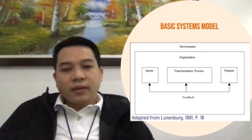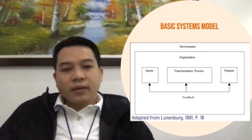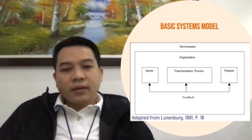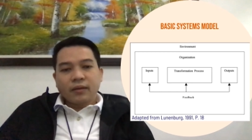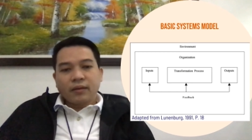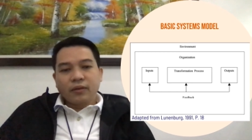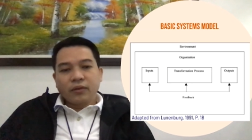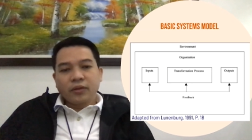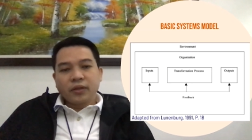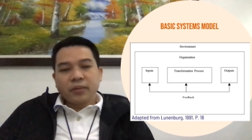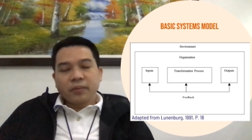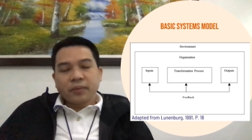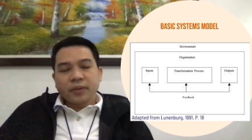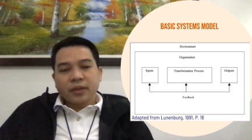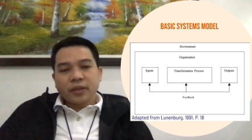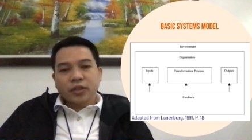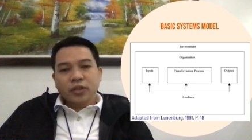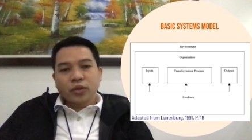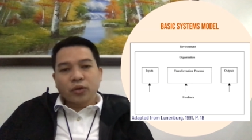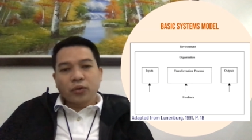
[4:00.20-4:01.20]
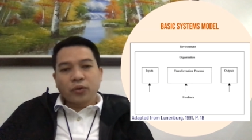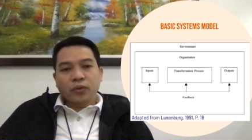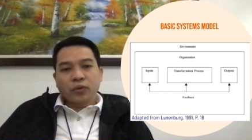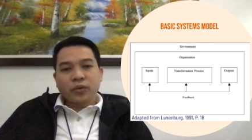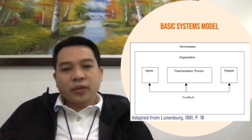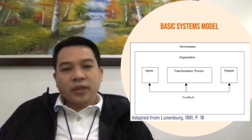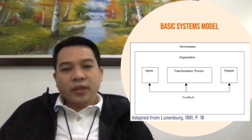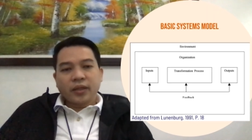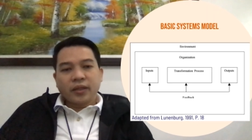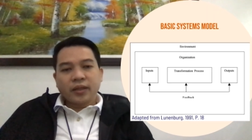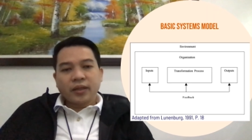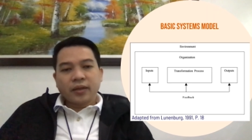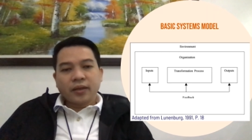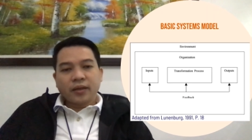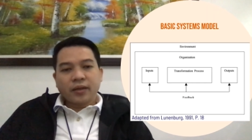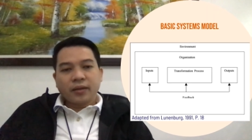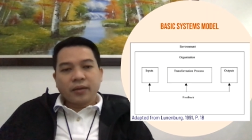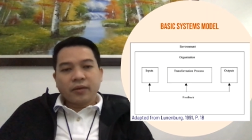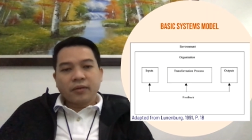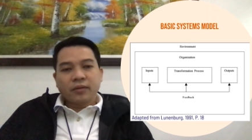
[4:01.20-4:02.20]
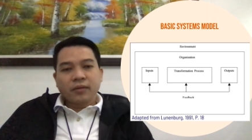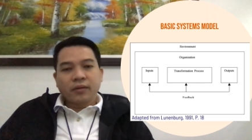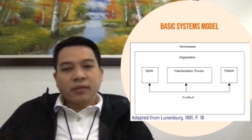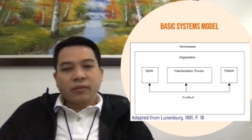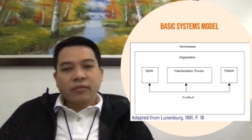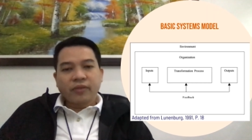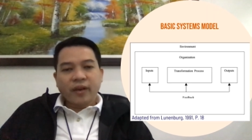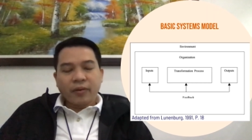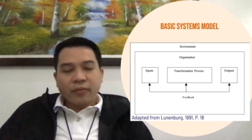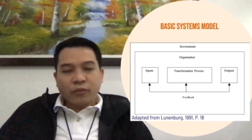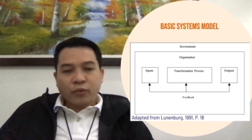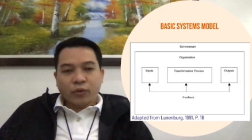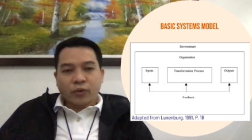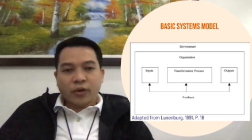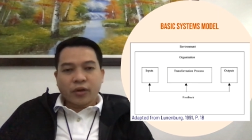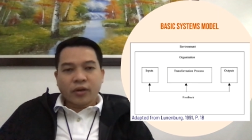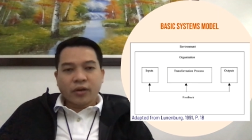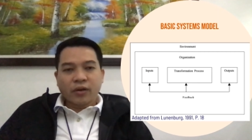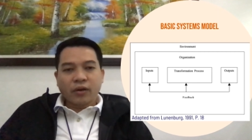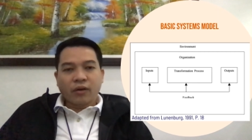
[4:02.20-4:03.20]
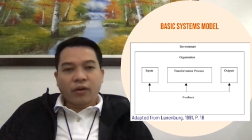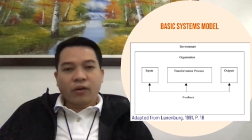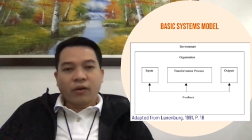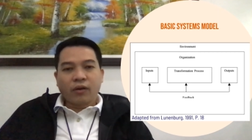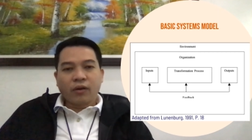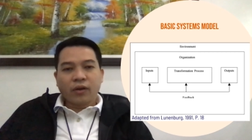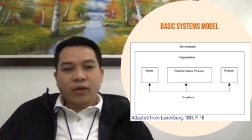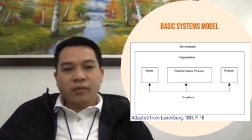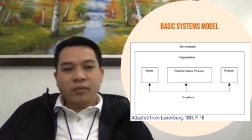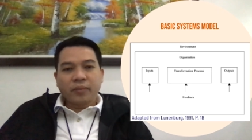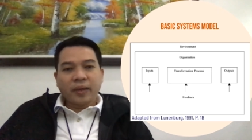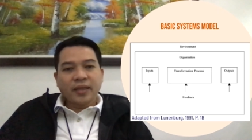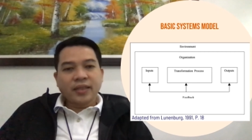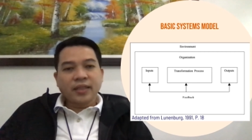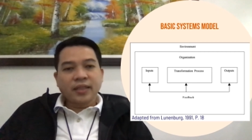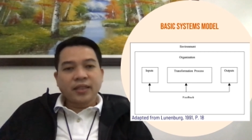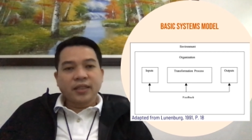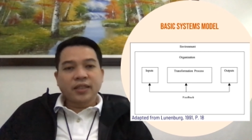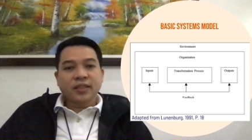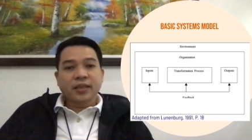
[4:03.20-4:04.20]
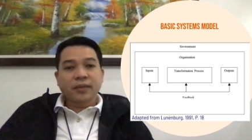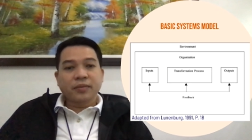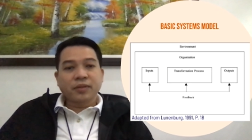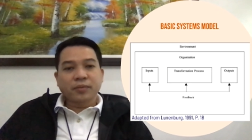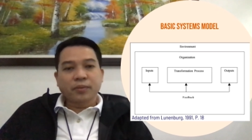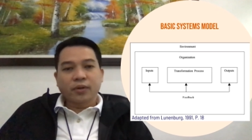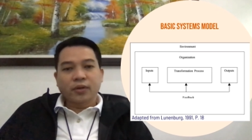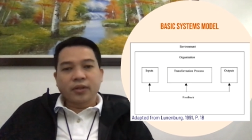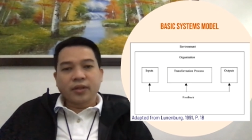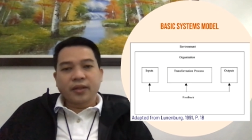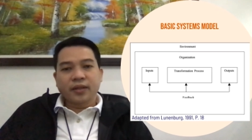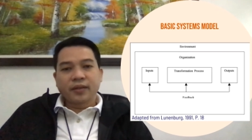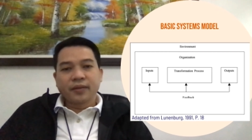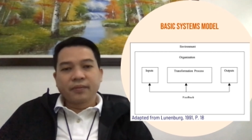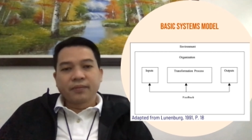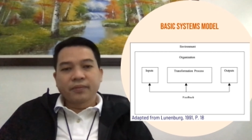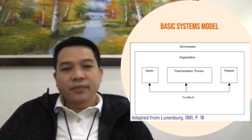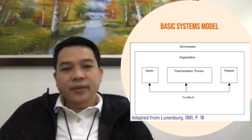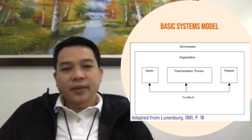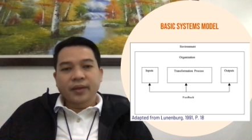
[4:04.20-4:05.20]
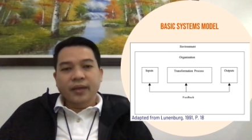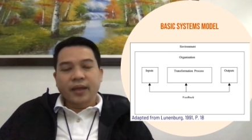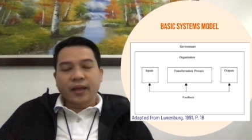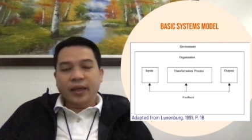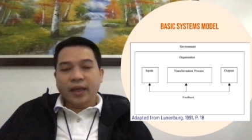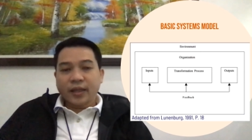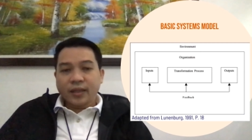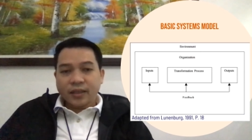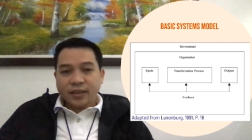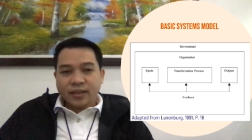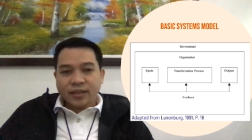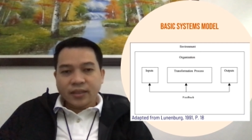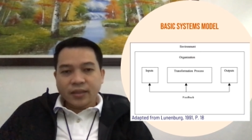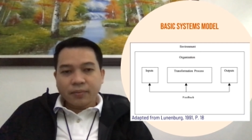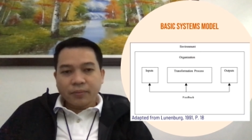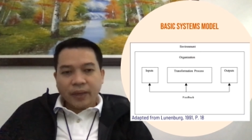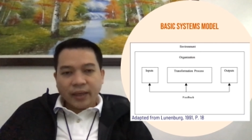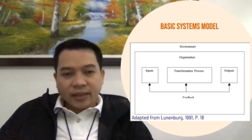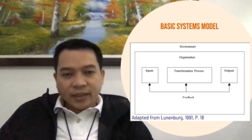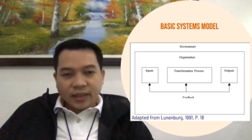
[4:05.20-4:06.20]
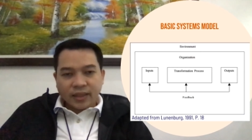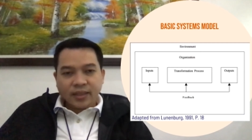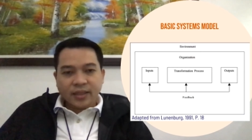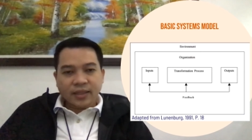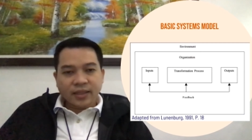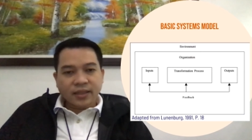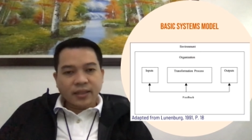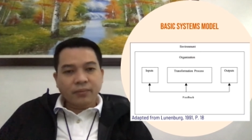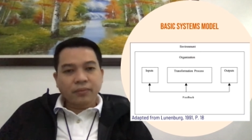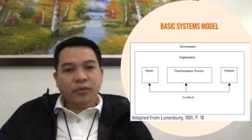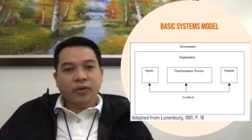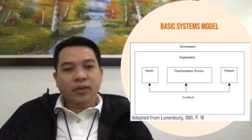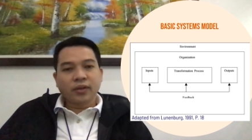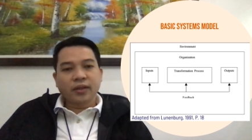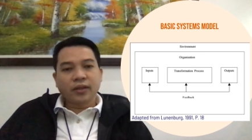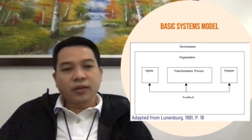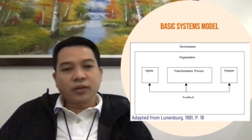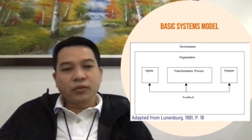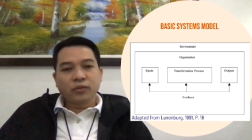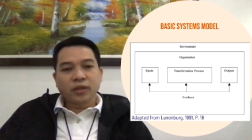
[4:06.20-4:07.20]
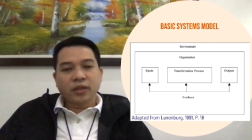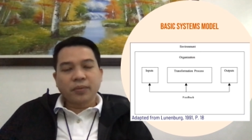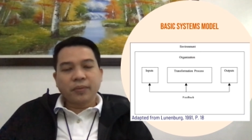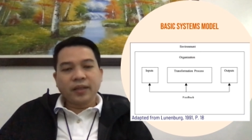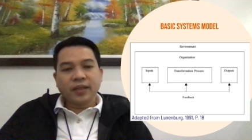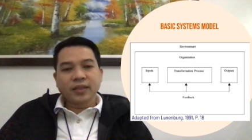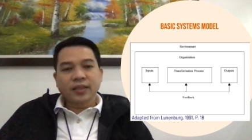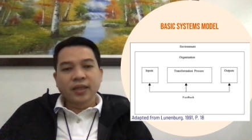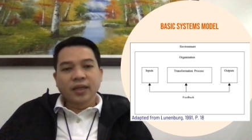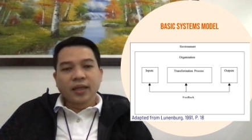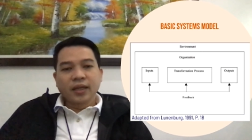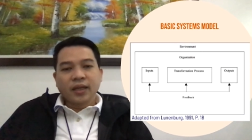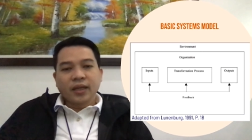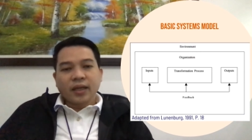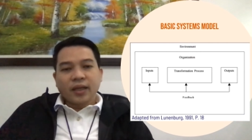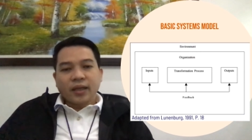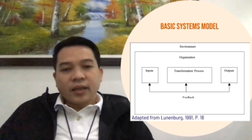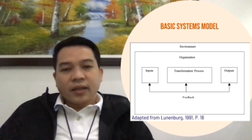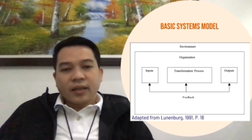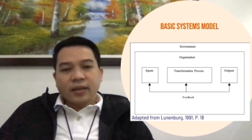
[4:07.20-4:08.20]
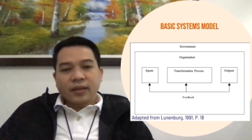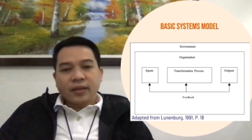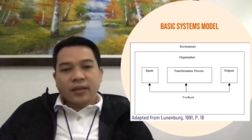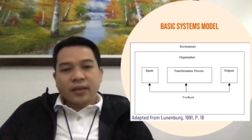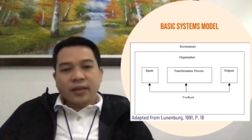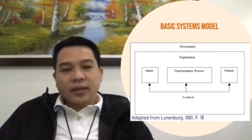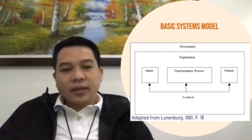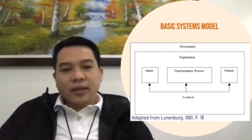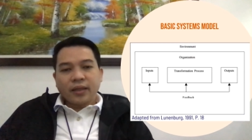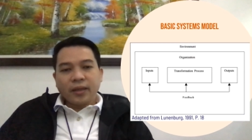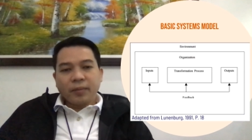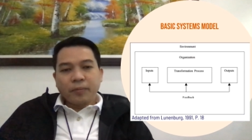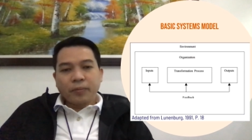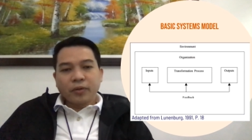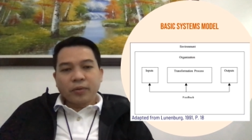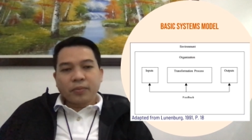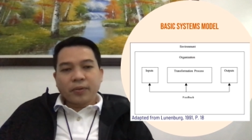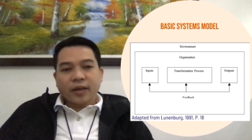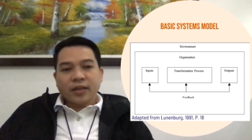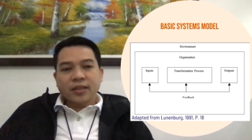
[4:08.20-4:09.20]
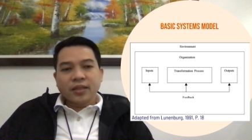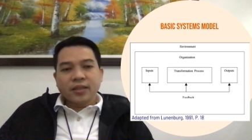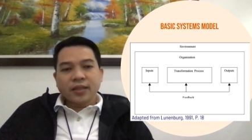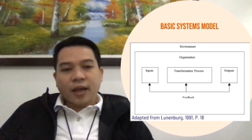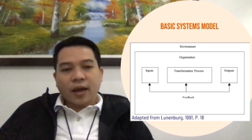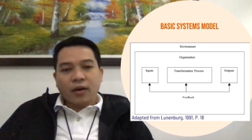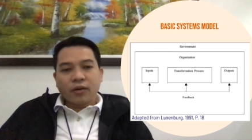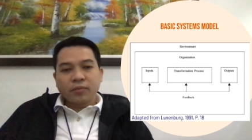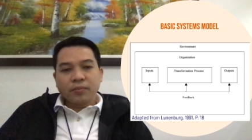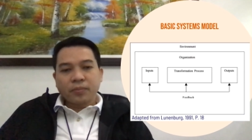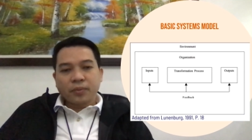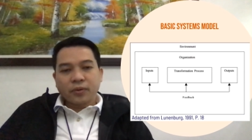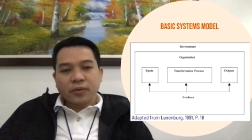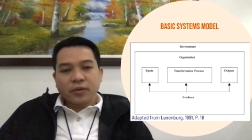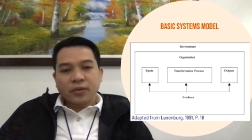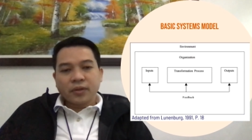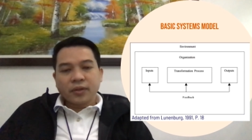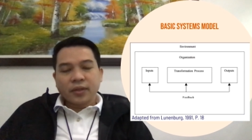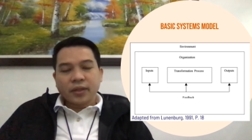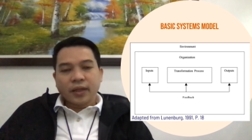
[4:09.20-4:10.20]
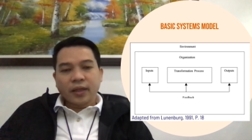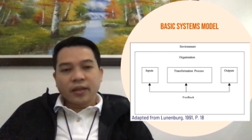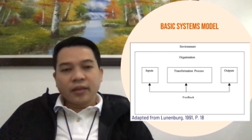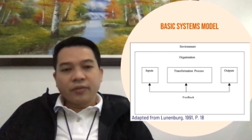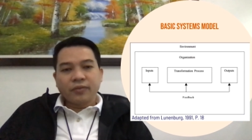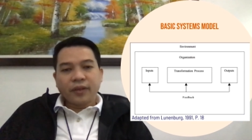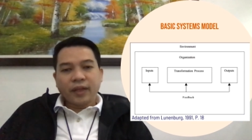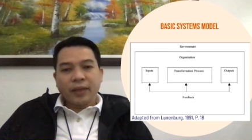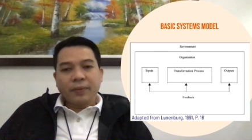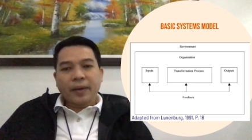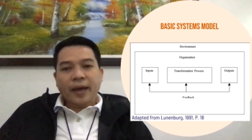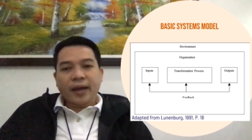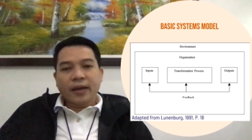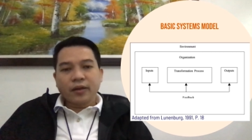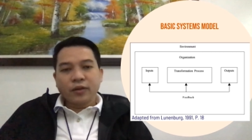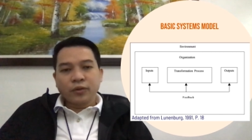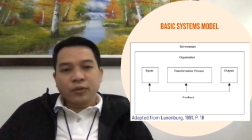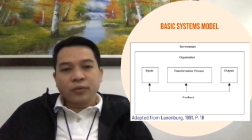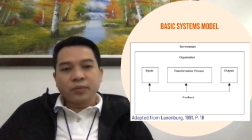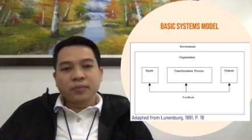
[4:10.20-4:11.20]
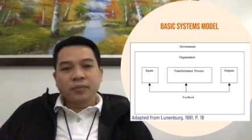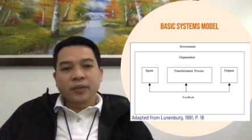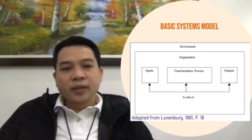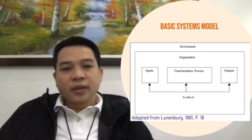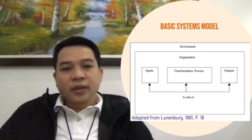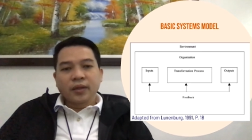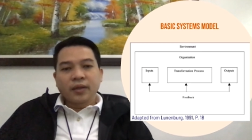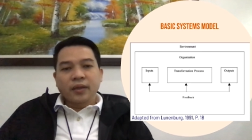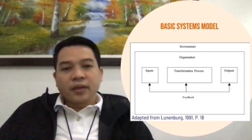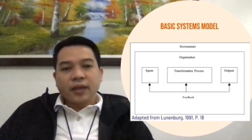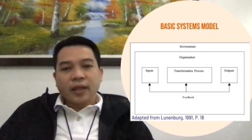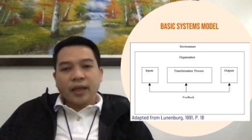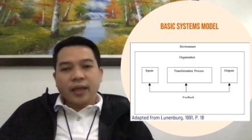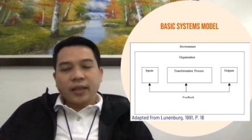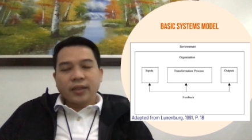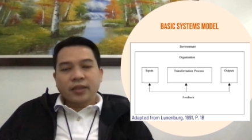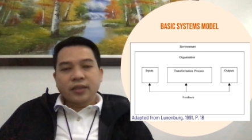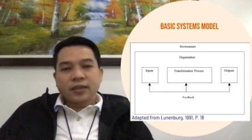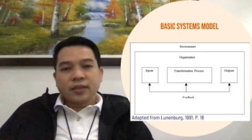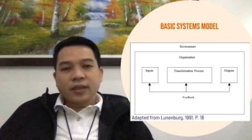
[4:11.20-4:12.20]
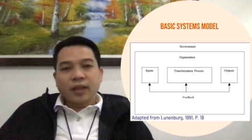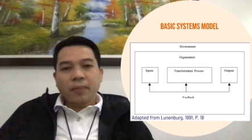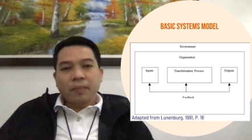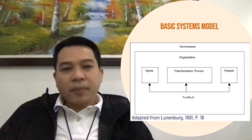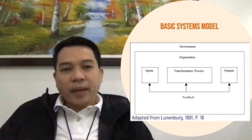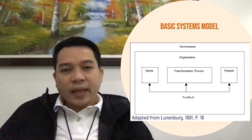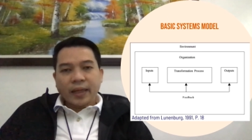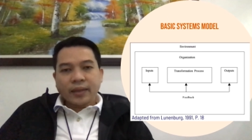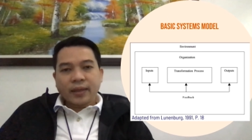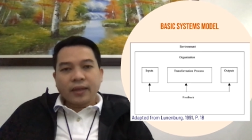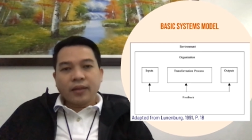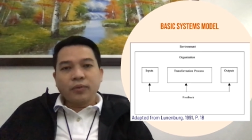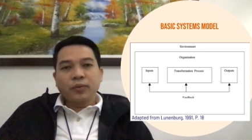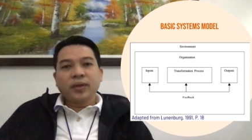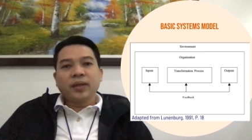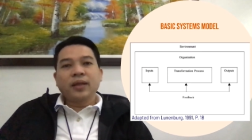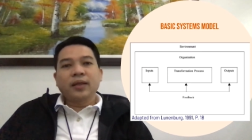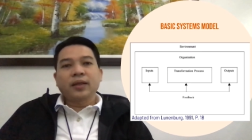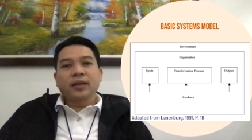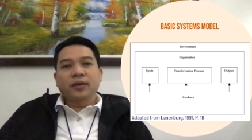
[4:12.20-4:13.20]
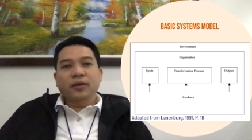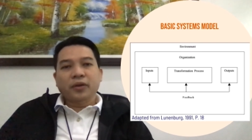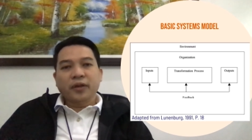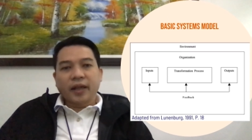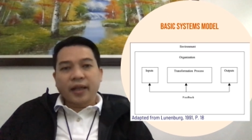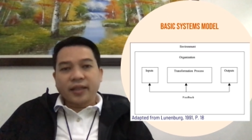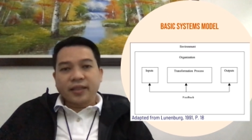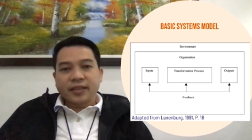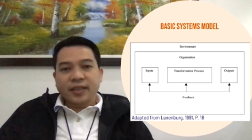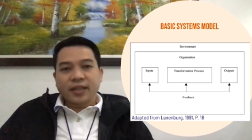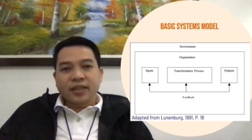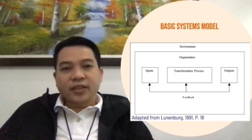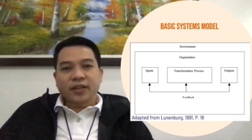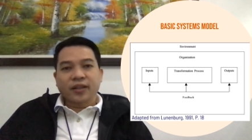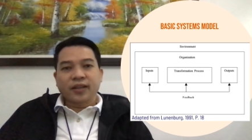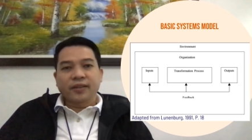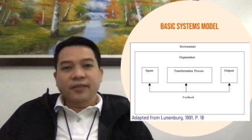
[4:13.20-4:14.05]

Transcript: Lunenburg showed the framework on basic systems model. Again, this is a basic system model, which means the input, process, output, and the feedback loop is embedded within the organization.